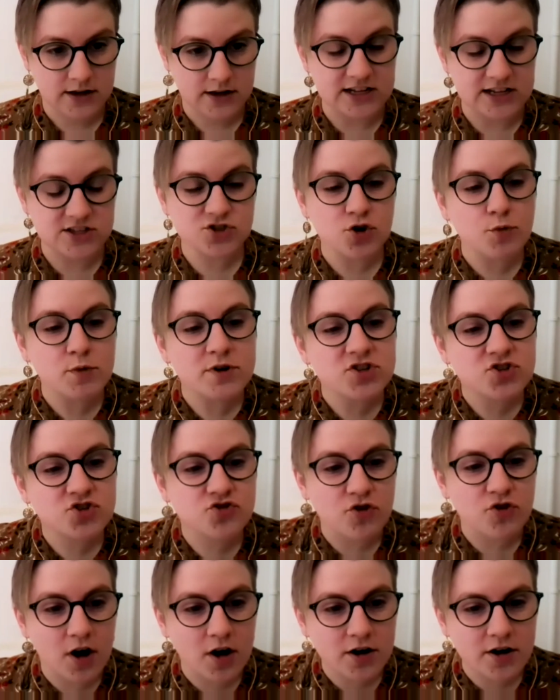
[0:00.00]
is so much
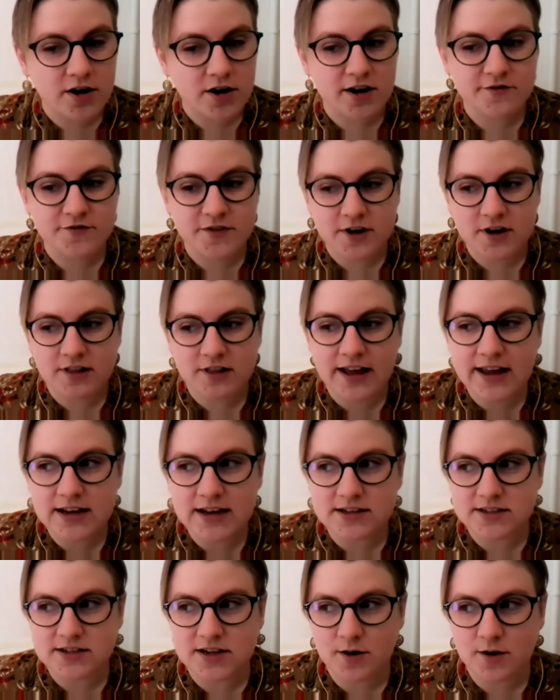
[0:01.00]
stronger if a
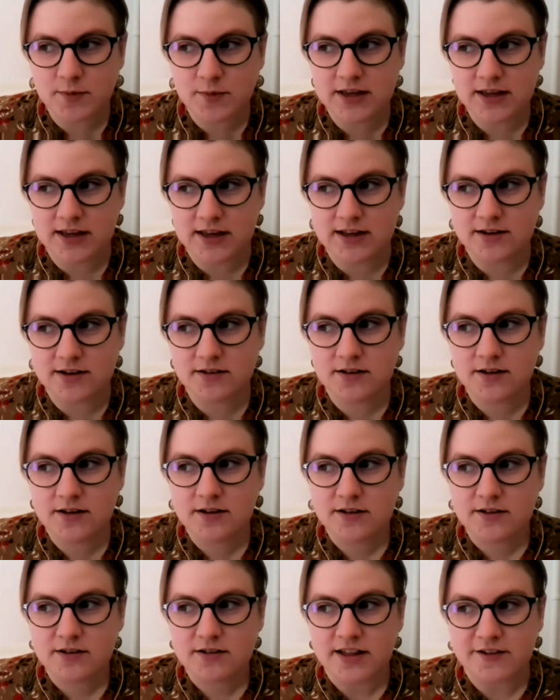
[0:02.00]
client is coming in,
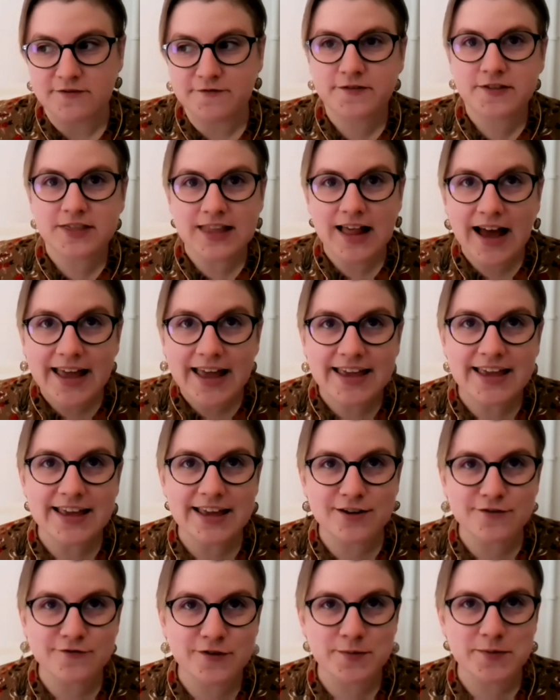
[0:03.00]
like flying
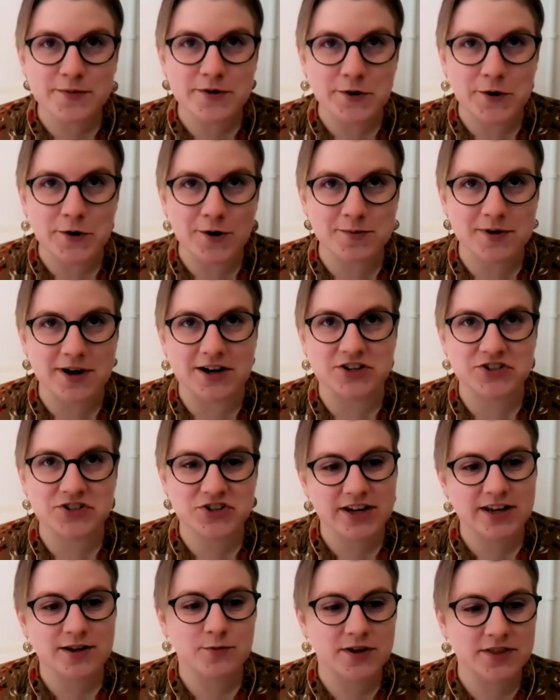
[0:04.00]
in from their home
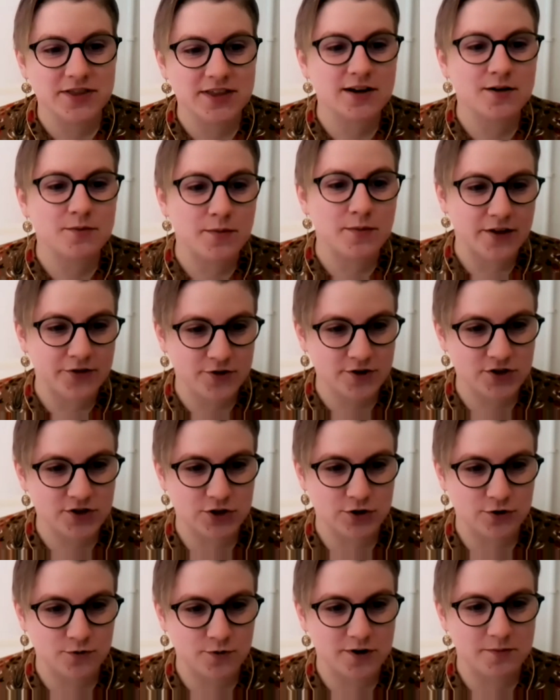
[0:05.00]
country, and within a month or
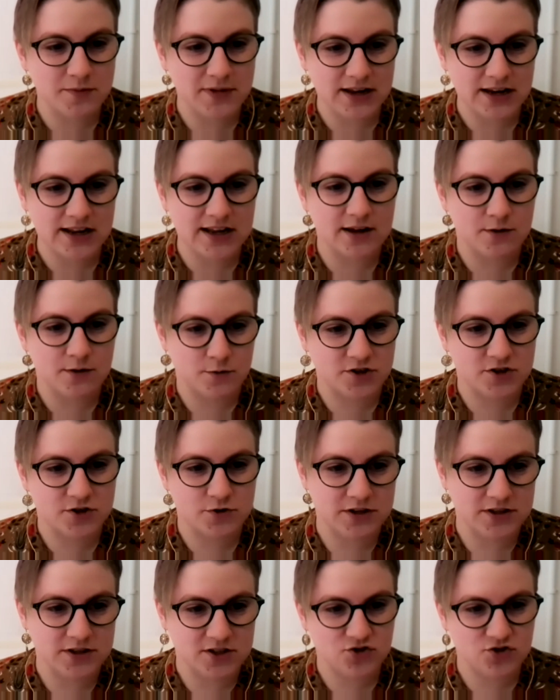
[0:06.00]
2, we're meeting and we're
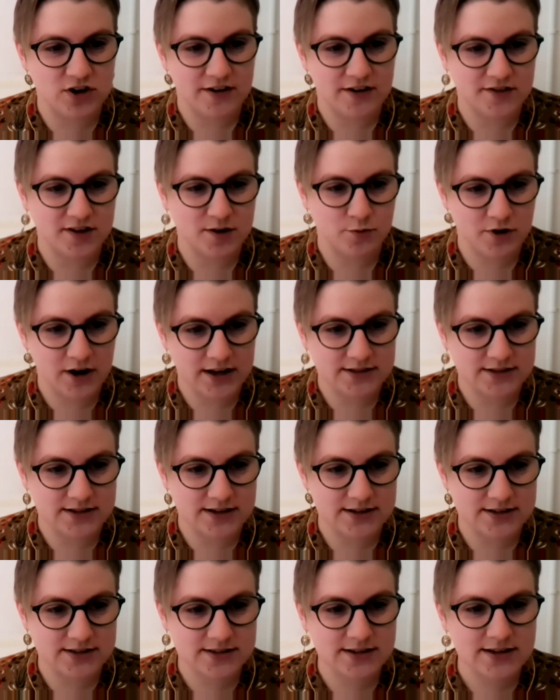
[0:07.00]
doing this drafting
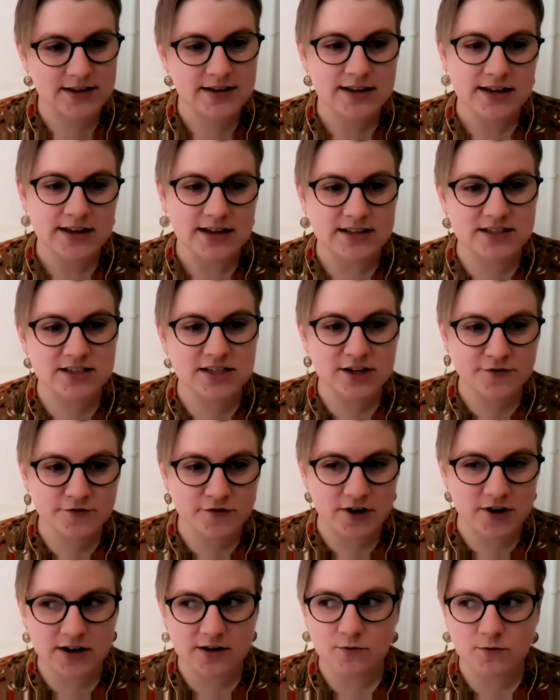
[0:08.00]
process. It's
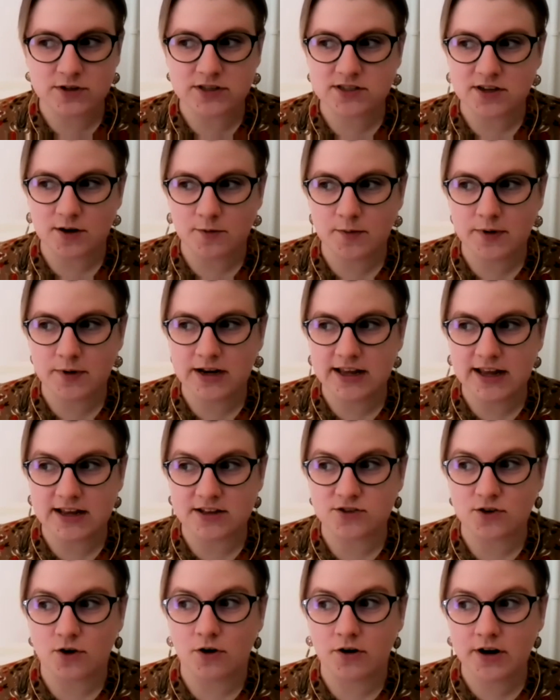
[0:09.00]
different when somebody
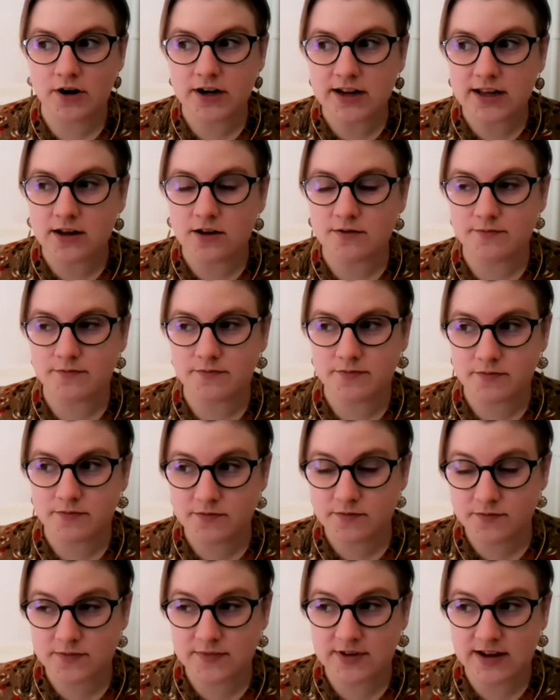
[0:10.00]
has already
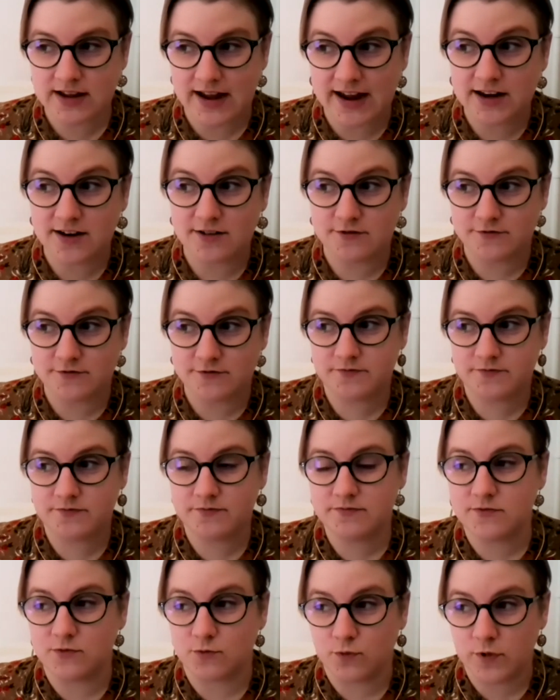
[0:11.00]
kind of
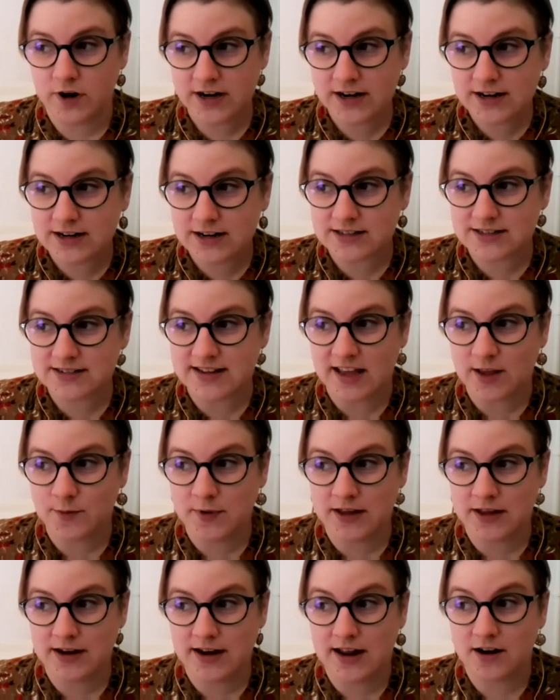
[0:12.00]
written a
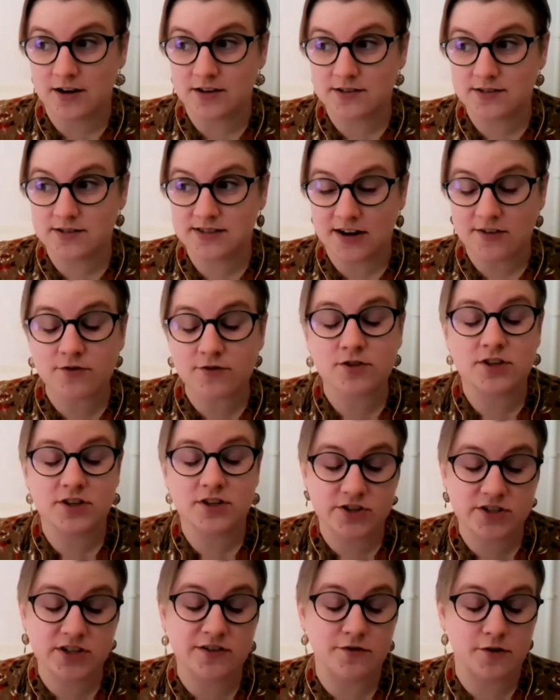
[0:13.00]
statement and several
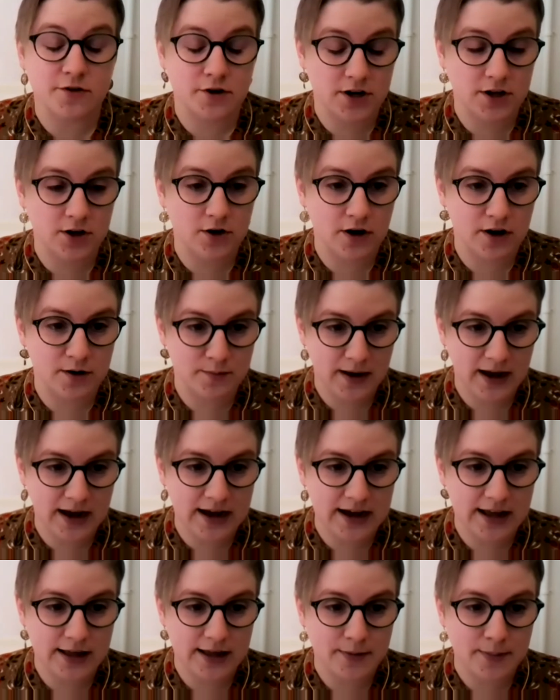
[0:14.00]
years have already gone
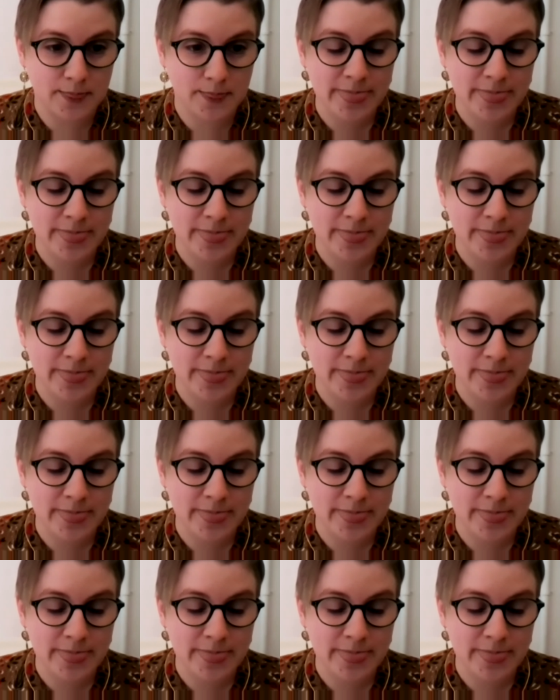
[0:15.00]
by.